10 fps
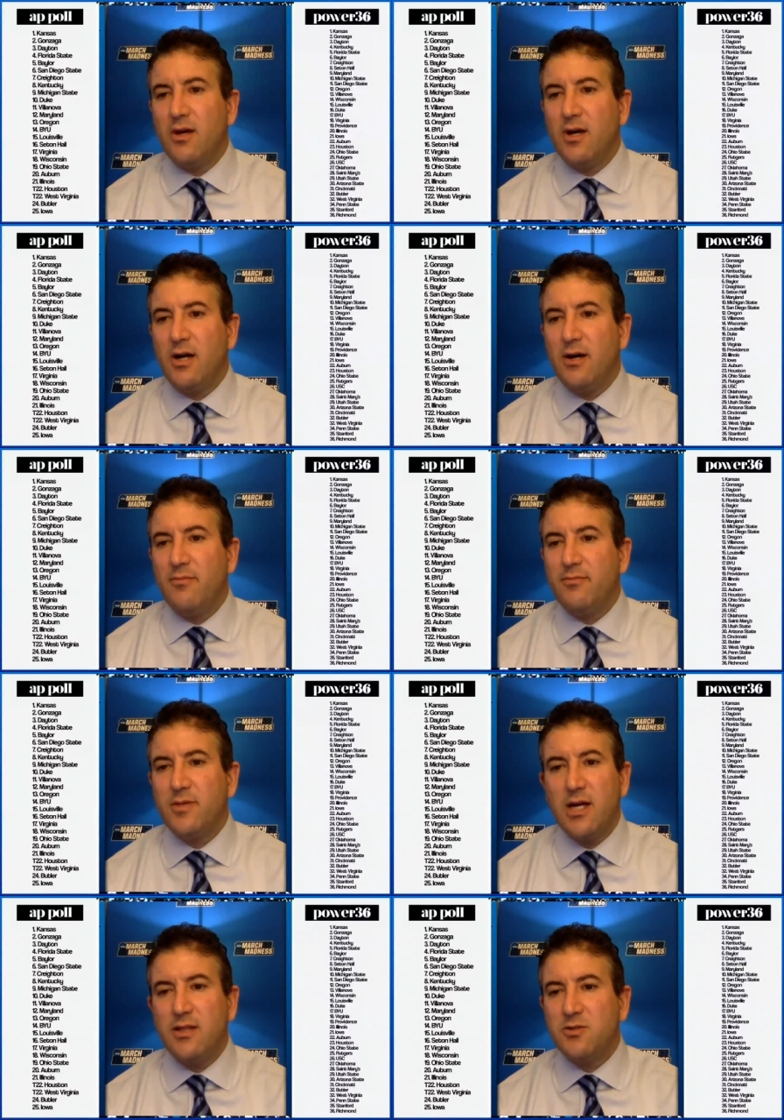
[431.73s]

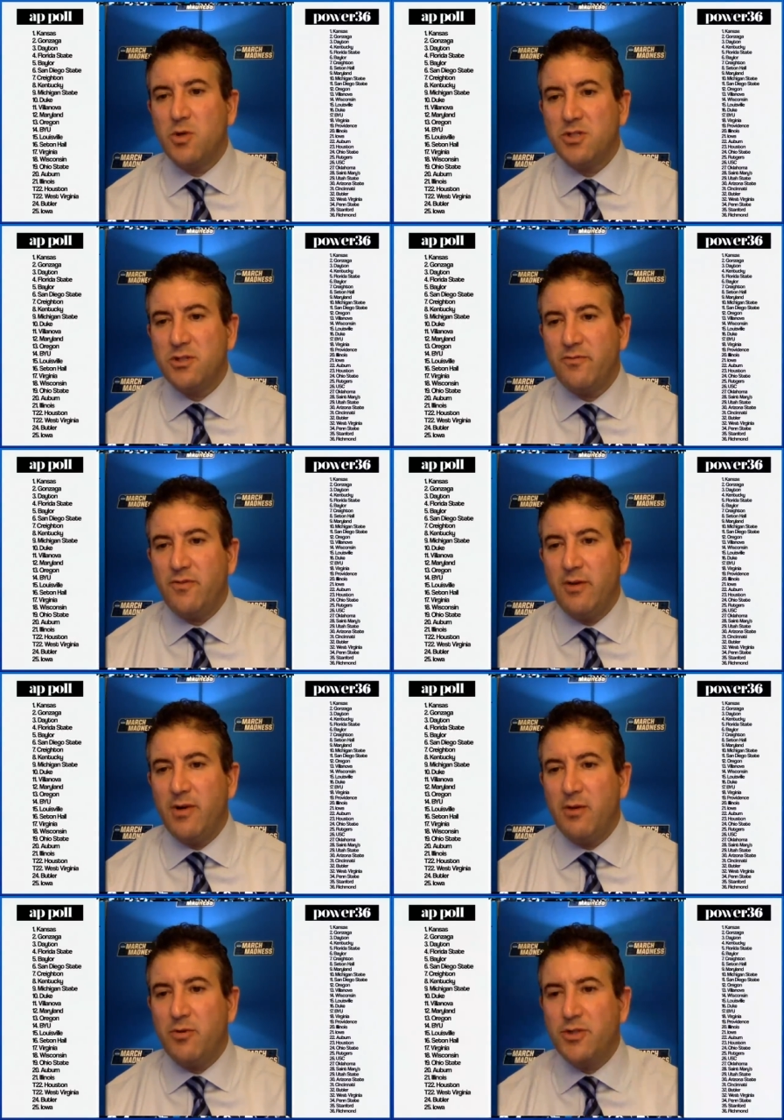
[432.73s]
Um, God, these questions are flying
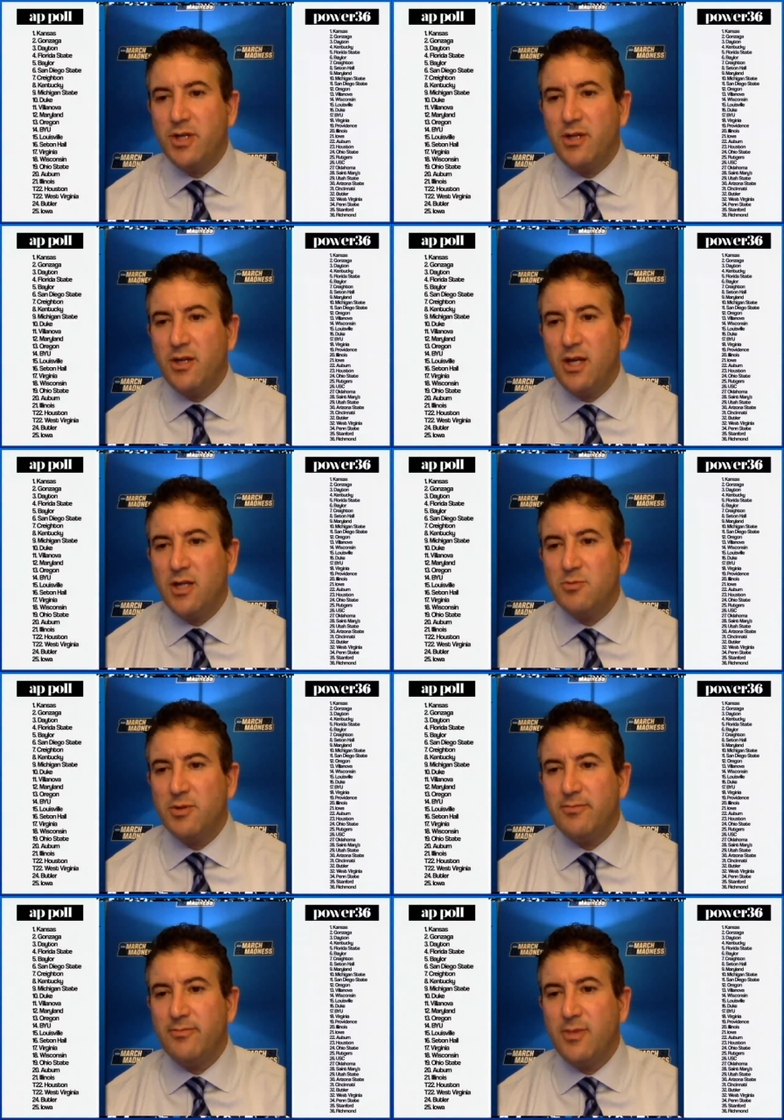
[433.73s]
by. I appreciate the engagement.